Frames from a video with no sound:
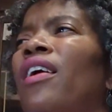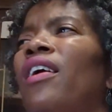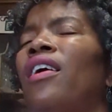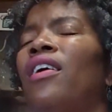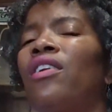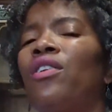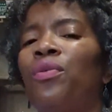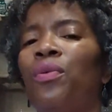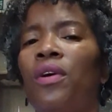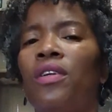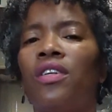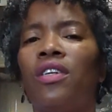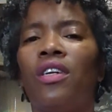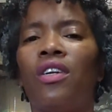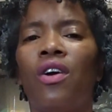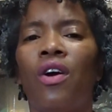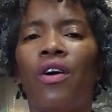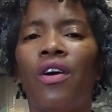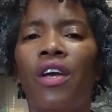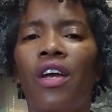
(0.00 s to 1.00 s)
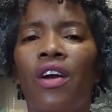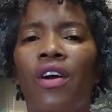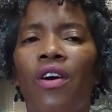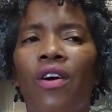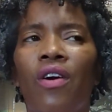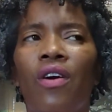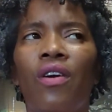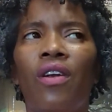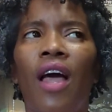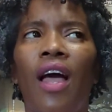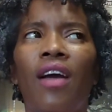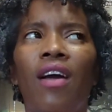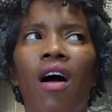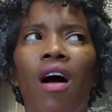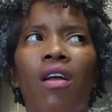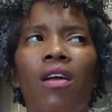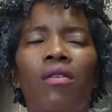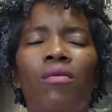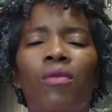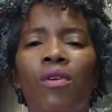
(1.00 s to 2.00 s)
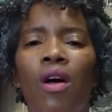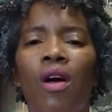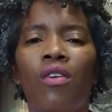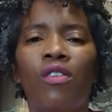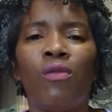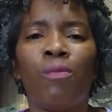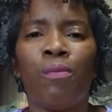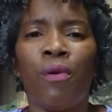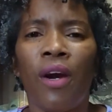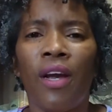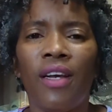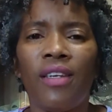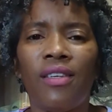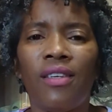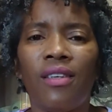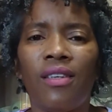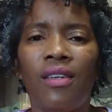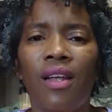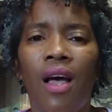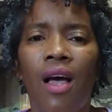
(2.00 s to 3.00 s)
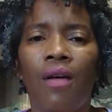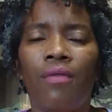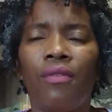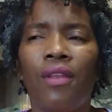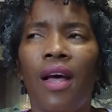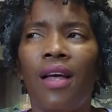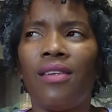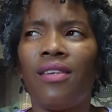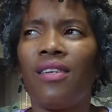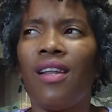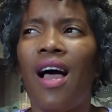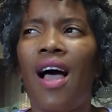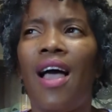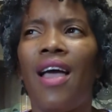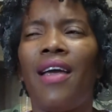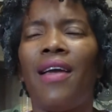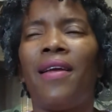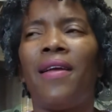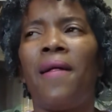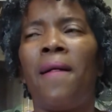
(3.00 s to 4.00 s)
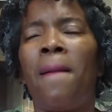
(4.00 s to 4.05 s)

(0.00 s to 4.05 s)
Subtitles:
and twisting our hair like all of those braids and stuff. That's like